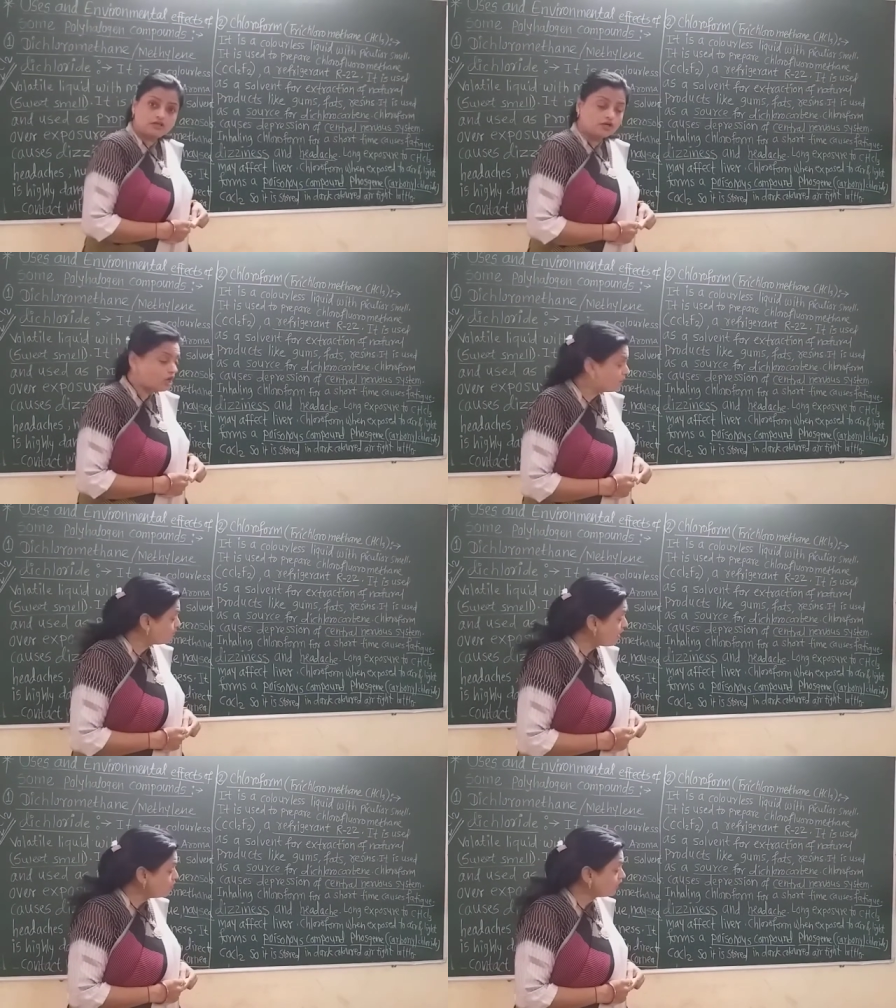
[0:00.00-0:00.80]

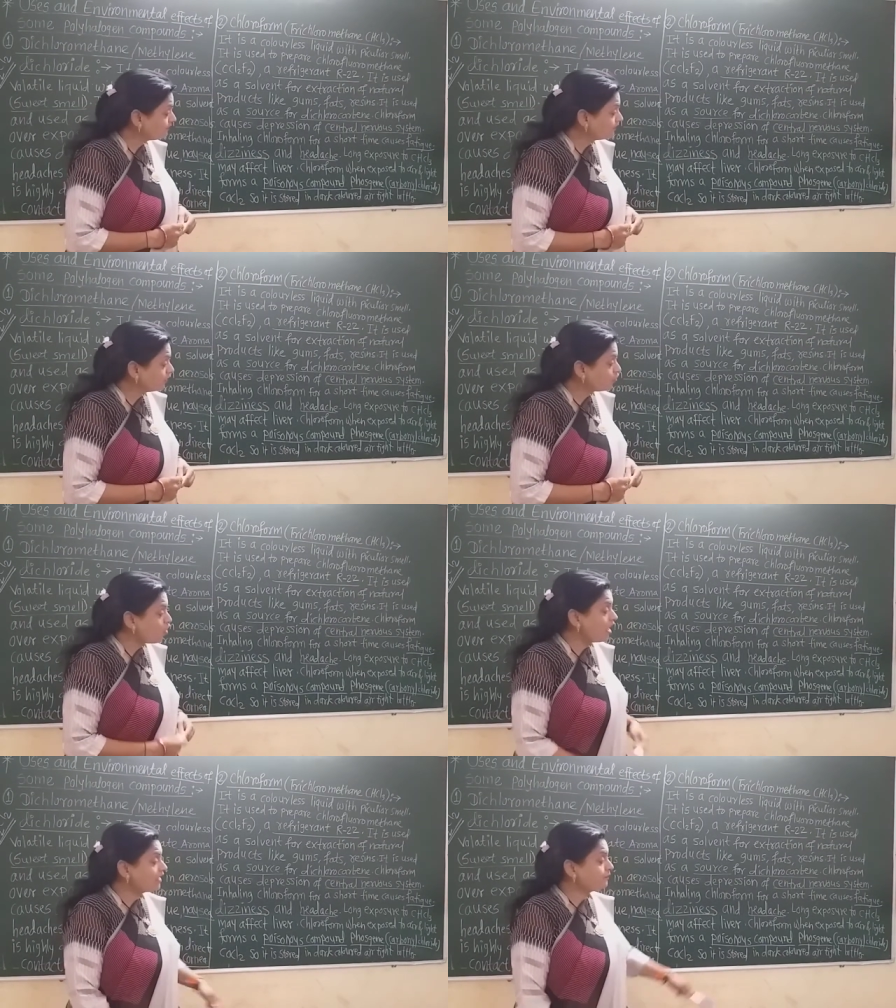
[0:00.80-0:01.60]
compound
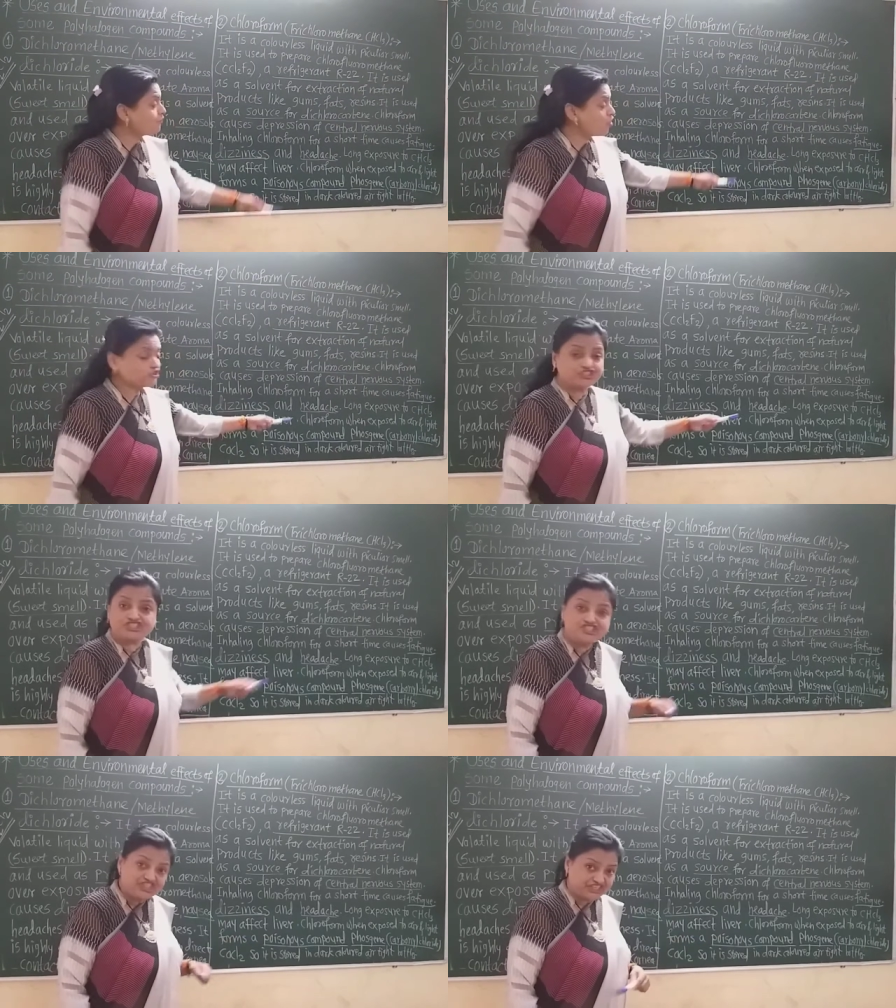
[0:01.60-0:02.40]
called
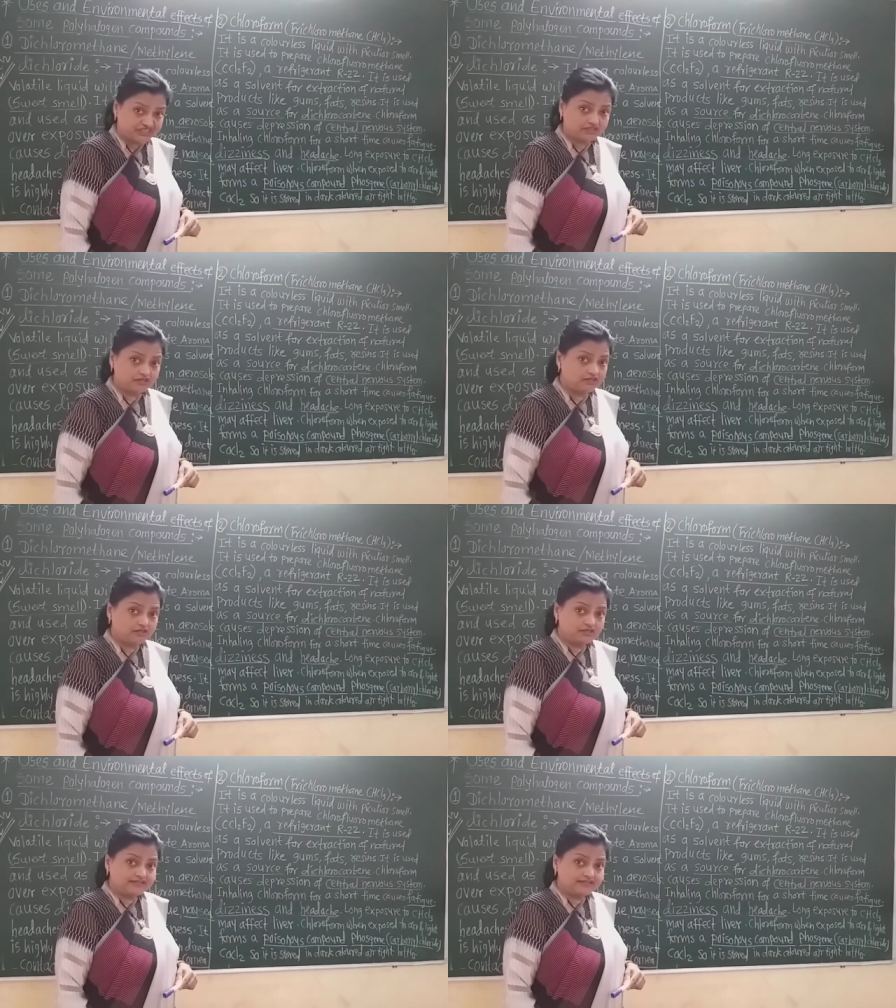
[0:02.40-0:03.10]
phosgene.